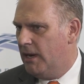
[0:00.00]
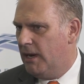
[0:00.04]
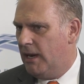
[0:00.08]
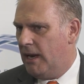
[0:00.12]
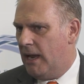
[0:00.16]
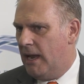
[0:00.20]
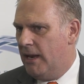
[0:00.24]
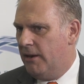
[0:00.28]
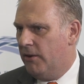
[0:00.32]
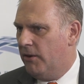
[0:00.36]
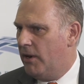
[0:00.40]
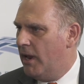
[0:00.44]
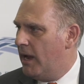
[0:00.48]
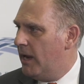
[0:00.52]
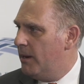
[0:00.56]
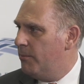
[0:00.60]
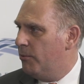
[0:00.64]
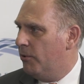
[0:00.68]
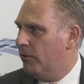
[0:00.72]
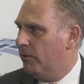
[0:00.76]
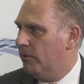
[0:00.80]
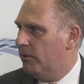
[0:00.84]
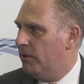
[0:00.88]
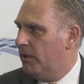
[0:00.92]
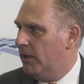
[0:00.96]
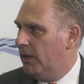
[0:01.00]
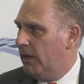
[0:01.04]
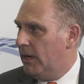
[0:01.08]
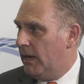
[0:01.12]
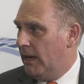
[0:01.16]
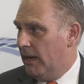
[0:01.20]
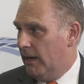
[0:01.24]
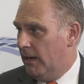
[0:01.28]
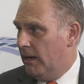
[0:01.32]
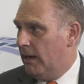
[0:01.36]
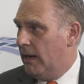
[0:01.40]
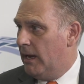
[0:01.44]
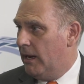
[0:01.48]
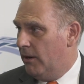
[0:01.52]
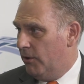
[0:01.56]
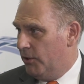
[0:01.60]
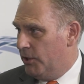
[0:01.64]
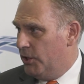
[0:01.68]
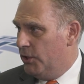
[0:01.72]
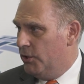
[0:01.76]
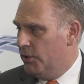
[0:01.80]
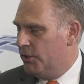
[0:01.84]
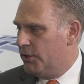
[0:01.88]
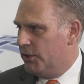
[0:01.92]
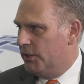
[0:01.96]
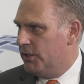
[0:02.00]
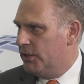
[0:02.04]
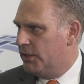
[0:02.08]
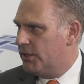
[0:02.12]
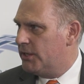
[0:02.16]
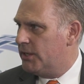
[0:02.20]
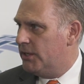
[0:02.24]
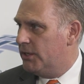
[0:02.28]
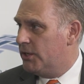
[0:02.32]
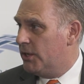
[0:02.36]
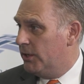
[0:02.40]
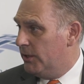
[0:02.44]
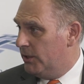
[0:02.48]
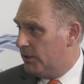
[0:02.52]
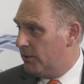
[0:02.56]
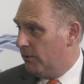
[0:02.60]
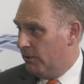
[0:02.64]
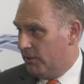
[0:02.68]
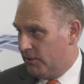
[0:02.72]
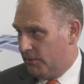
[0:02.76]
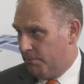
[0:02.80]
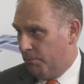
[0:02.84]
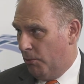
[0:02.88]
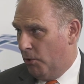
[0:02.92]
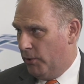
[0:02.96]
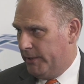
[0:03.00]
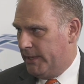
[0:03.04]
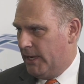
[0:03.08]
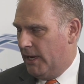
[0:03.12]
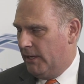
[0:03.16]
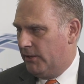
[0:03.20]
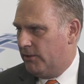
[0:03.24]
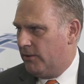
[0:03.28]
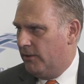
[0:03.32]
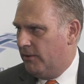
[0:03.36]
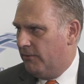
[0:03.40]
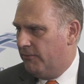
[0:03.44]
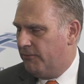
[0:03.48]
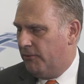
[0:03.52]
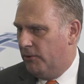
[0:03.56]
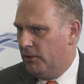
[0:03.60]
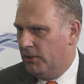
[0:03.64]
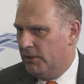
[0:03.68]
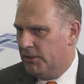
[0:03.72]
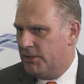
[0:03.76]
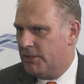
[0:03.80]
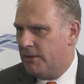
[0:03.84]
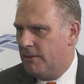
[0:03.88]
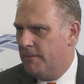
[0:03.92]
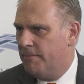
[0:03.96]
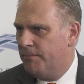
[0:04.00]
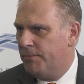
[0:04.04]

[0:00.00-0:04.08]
and enable our users to exploit that to the fullest.